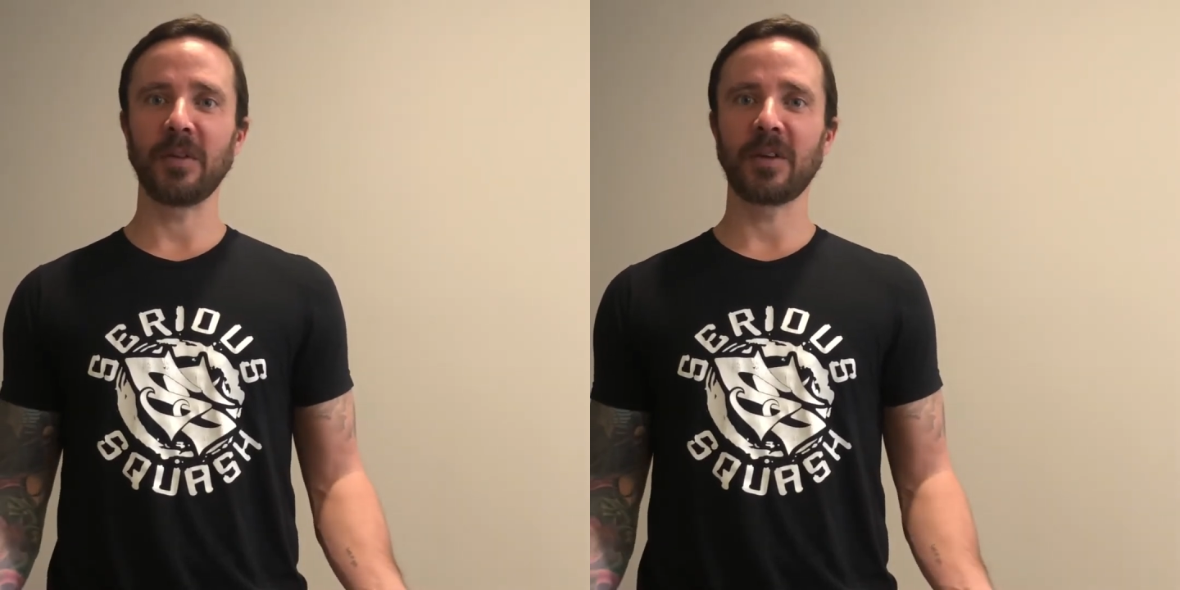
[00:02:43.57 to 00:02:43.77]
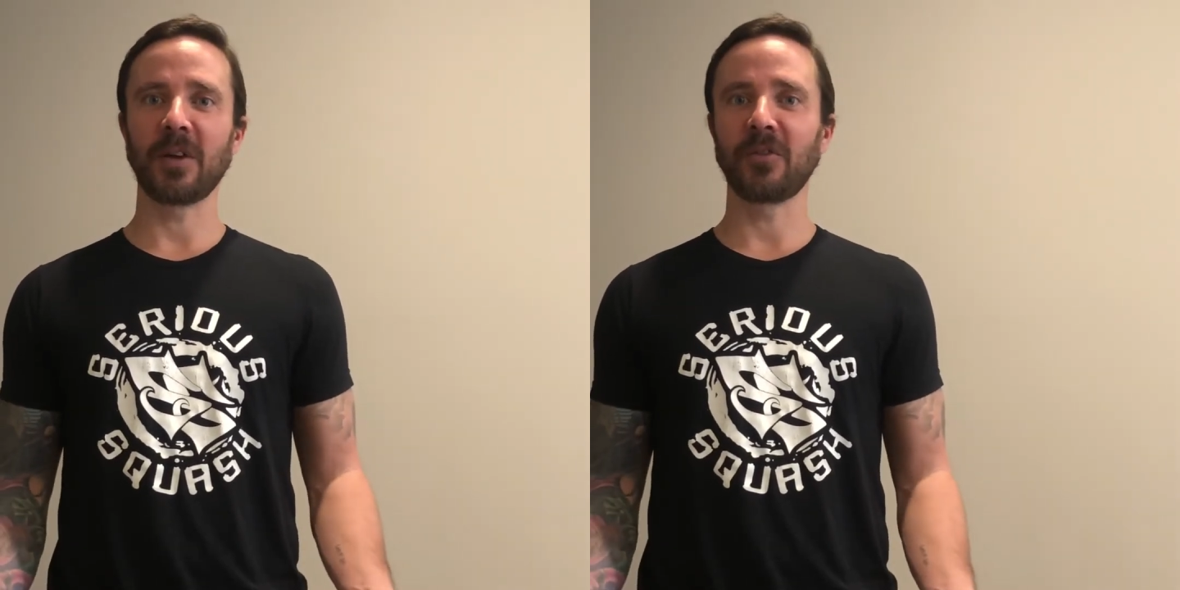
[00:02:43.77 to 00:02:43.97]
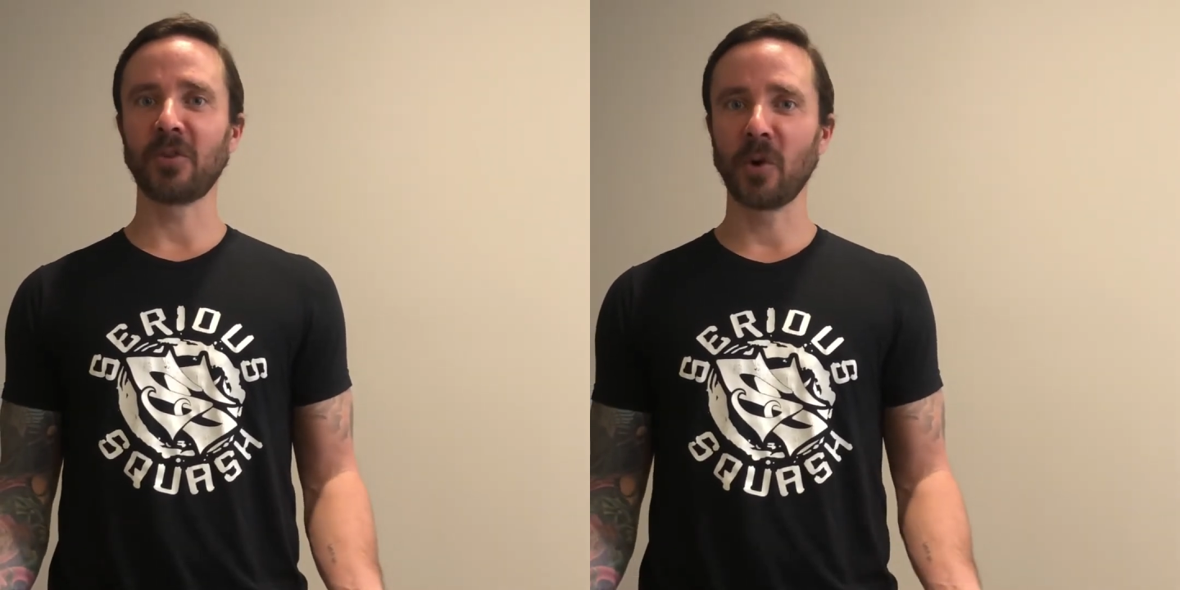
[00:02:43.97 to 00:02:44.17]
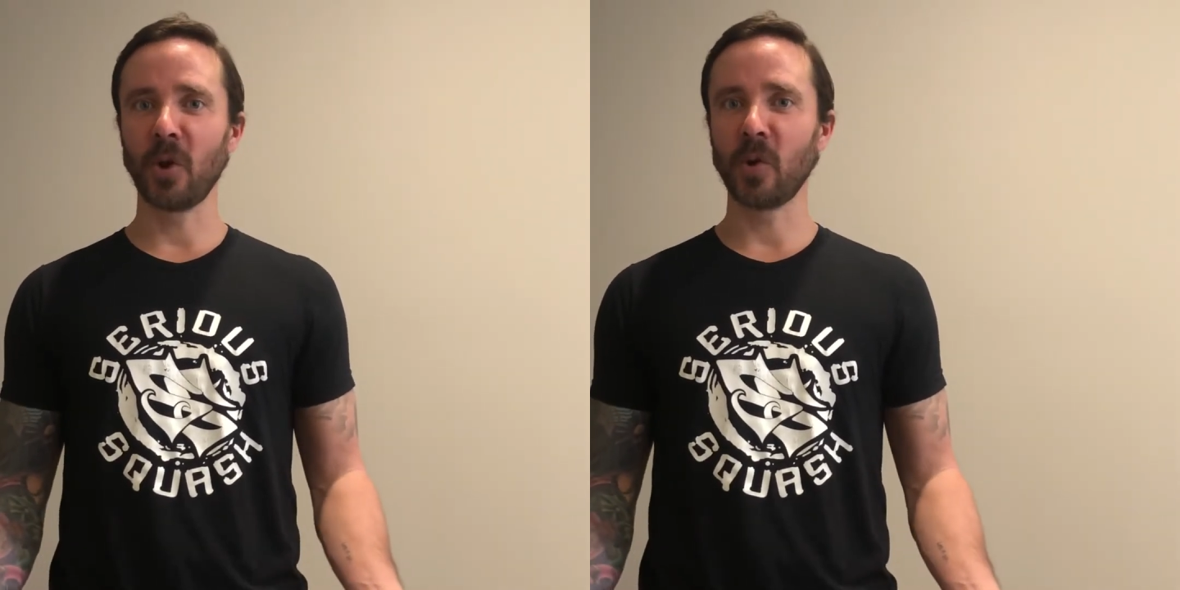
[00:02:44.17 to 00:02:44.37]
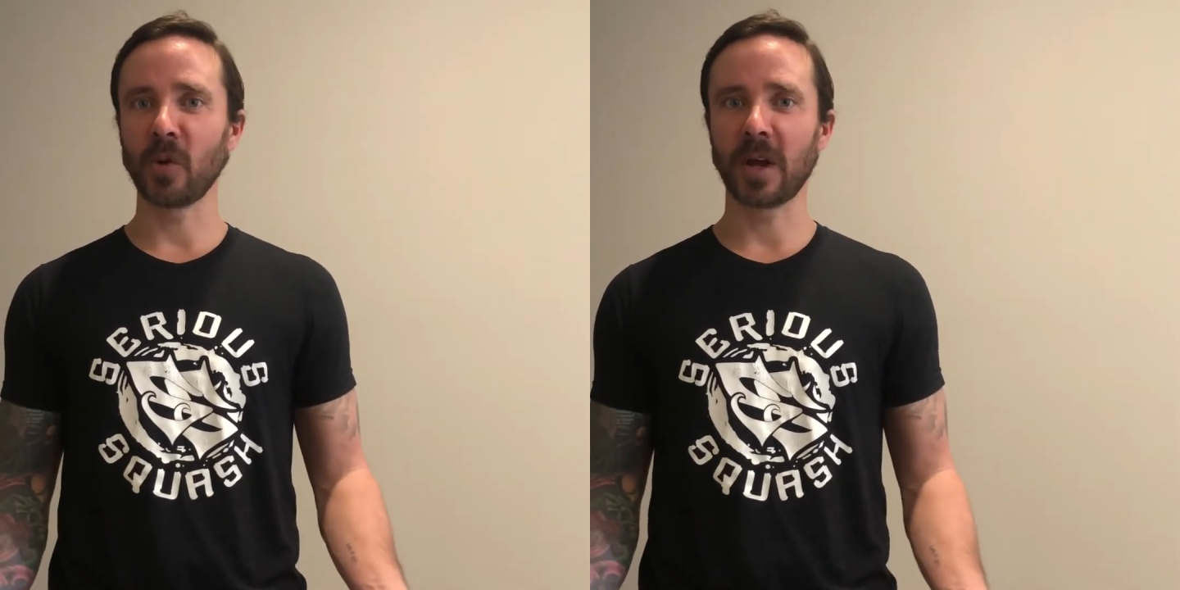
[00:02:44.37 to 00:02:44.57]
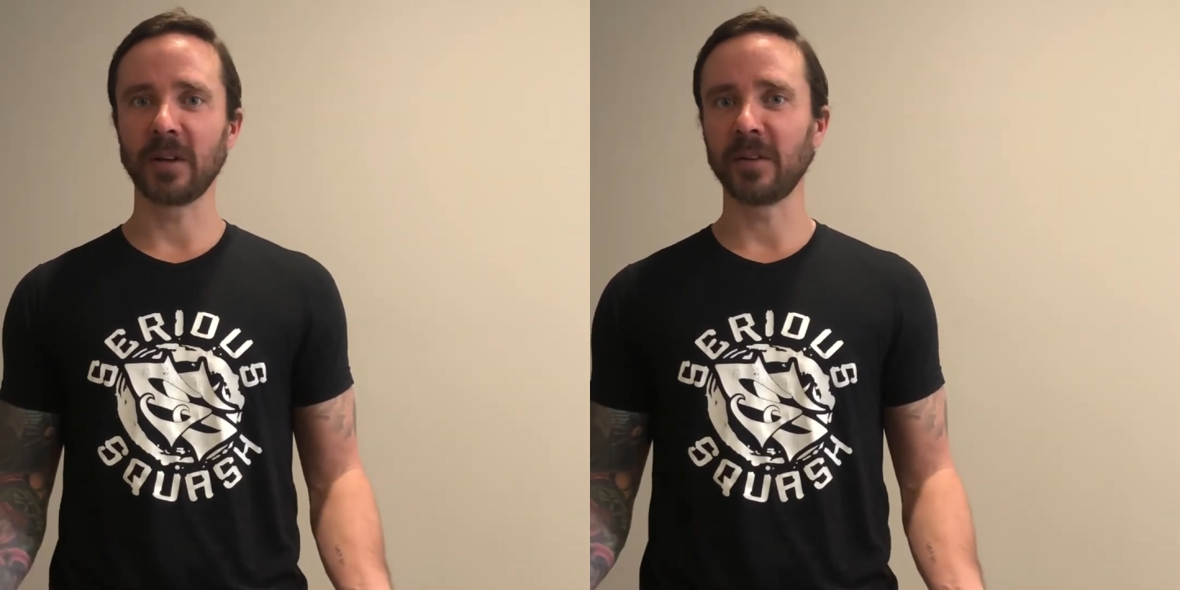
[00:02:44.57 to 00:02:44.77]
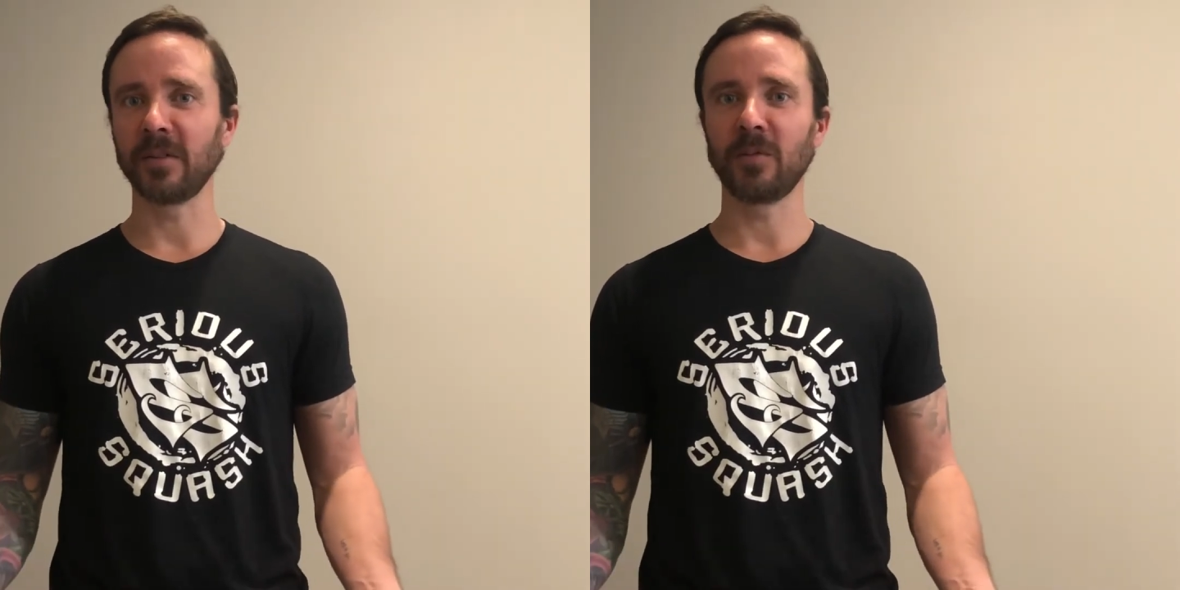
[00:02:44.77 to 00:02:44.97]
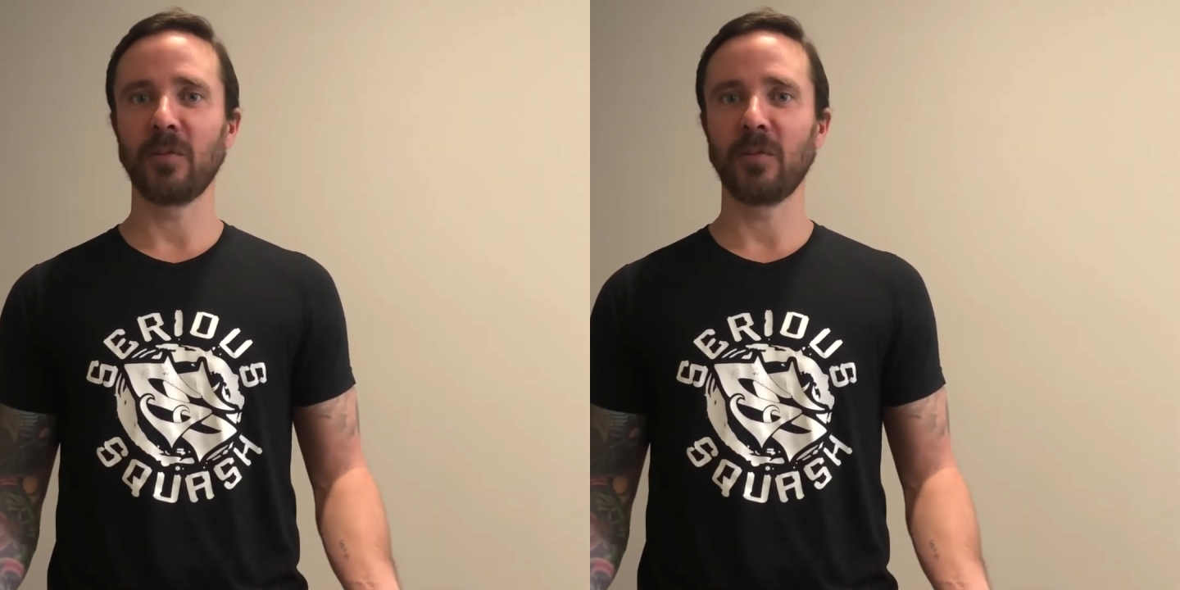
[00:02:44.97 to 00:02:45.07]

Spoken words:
kind of solo kind of